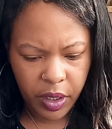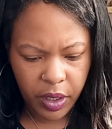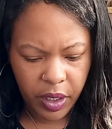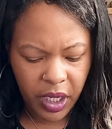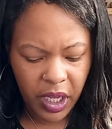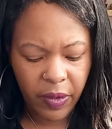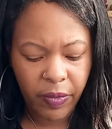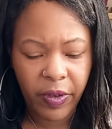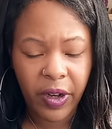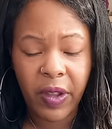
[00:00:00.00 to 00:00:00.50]

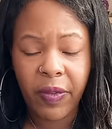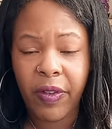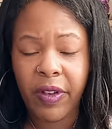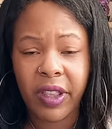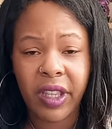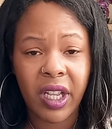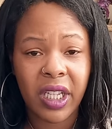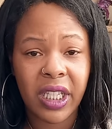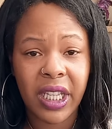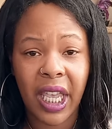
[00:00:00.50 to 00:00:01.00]
Even if it
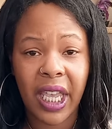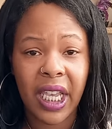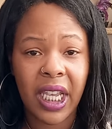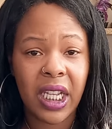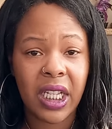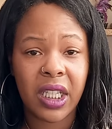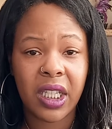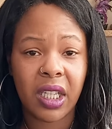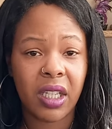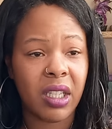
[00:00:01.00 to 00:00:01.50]
does get
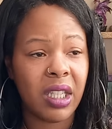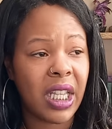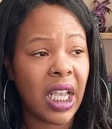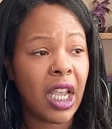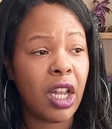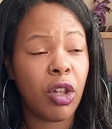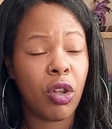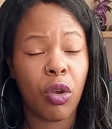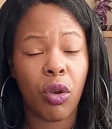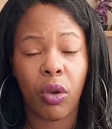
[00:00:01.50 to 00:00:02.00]
heated, say,
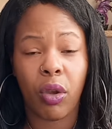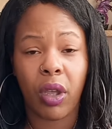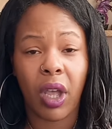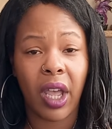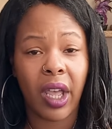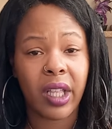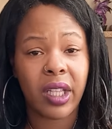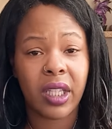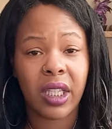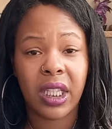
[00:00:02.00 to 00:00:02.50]
look, I
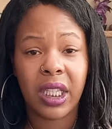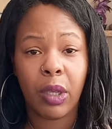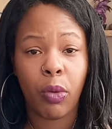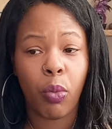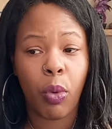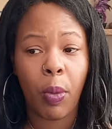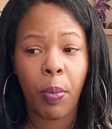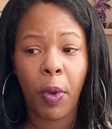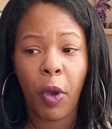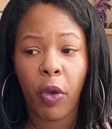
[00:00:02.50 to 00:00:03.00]
can see
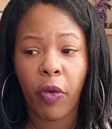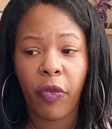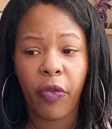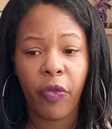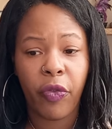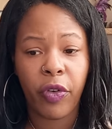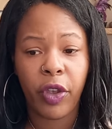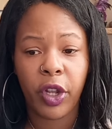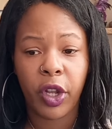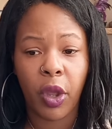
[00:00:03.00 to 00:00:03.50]
we're
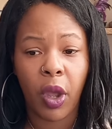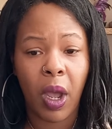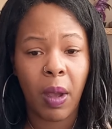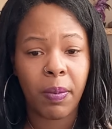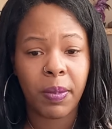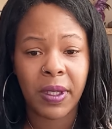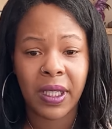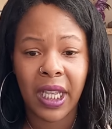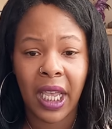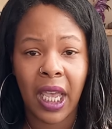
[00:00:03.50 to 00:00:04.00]
both, you know,
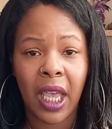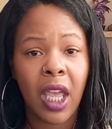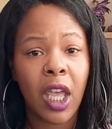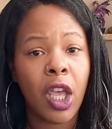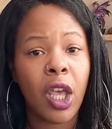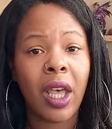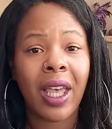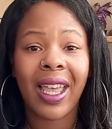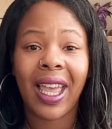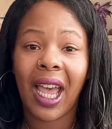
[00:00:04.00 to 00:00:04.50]
upset.
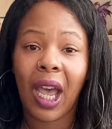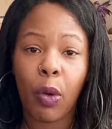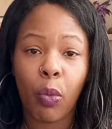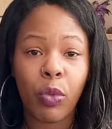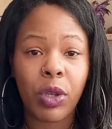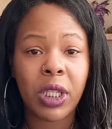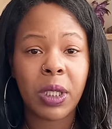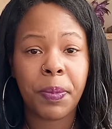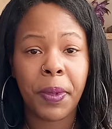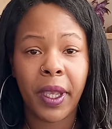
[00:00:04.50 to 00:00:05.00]
Can
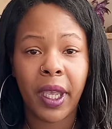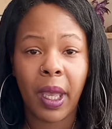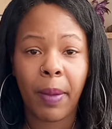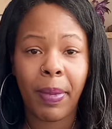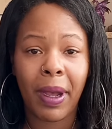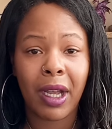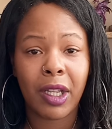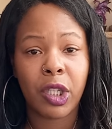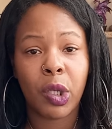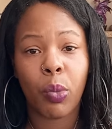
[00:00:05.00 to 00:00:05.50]
we speak
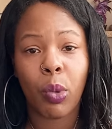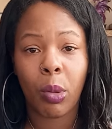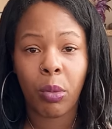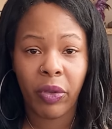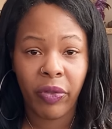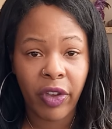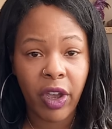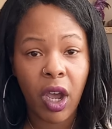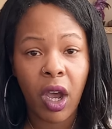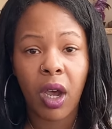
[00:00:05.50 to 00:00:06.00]
about it when
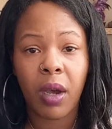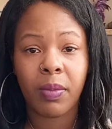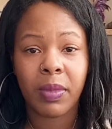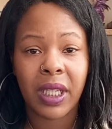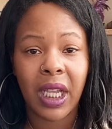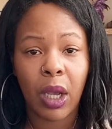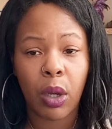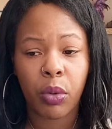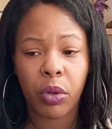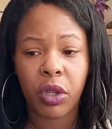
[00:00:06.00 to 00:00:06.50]
we've calmed
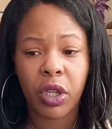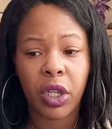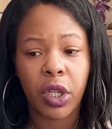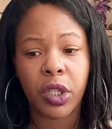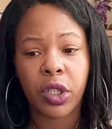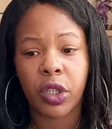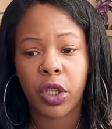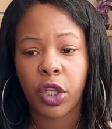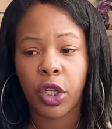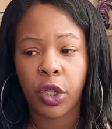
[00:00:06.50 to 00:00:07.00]
down?
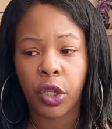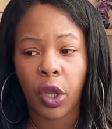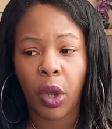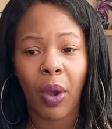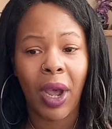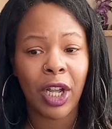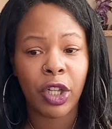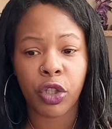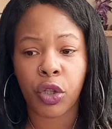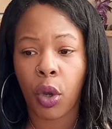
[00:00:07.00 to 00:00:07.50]
Because, you know,
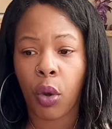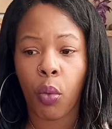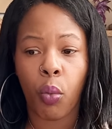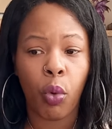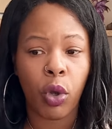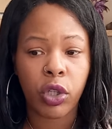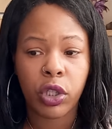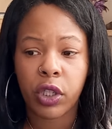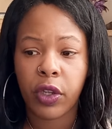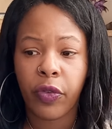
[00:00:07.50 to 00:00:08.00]
I don't
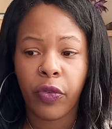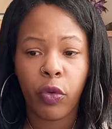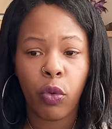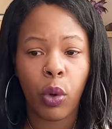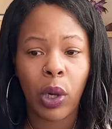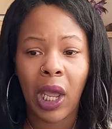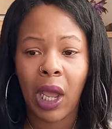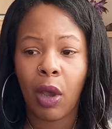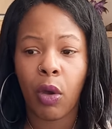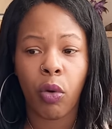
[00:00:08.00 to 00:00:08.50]
want to
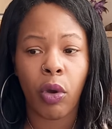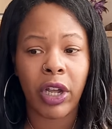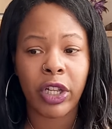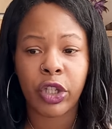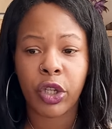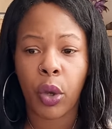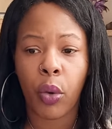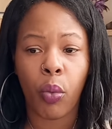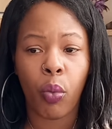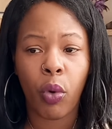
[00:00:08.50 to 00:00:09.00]
fall out, or I
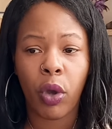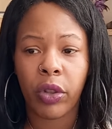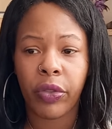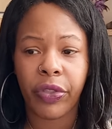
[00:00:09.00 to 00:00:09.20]
don't